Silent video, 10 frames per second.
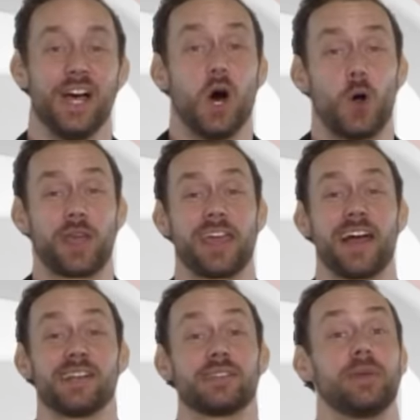Okay
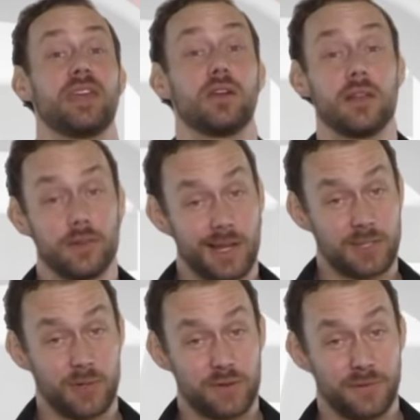guys, the beginner level
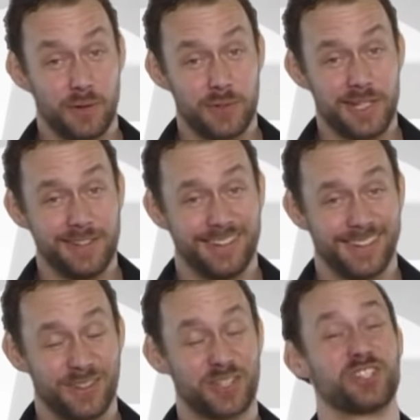exhibition flair routine
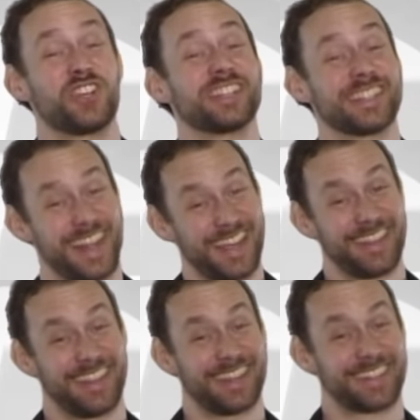looks just like
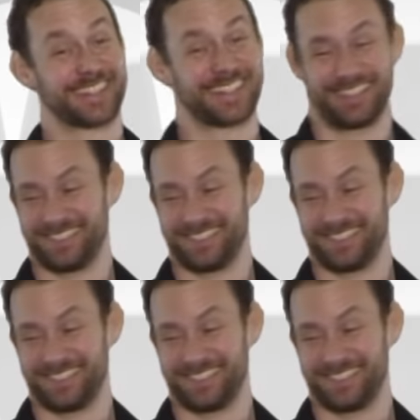this.